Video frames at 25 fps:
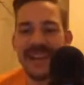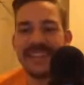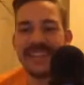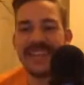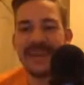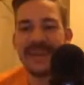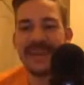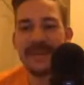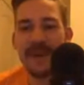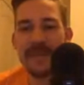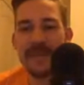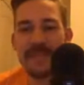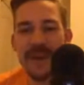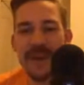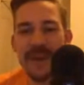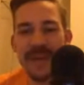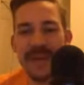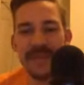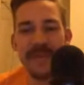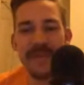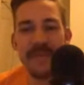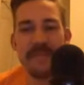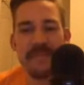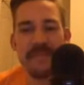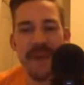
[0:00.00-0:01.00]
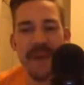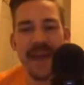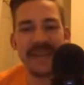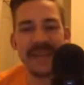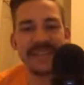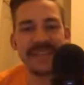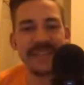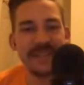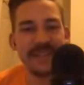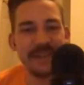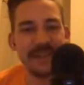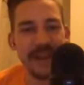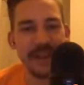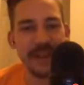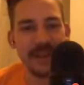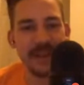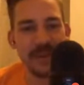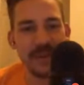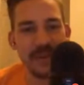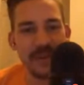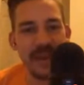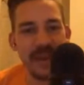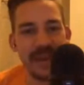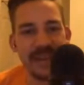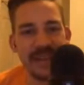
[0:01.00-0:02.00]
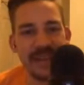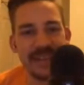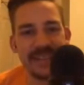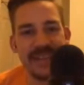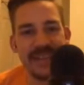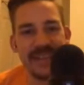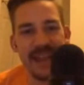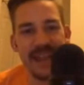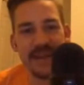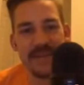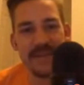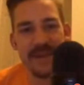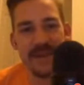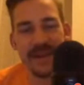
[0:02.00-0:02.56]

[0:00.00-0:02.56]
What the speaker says: going to be a bit of a mess to transfer back to Sacramento.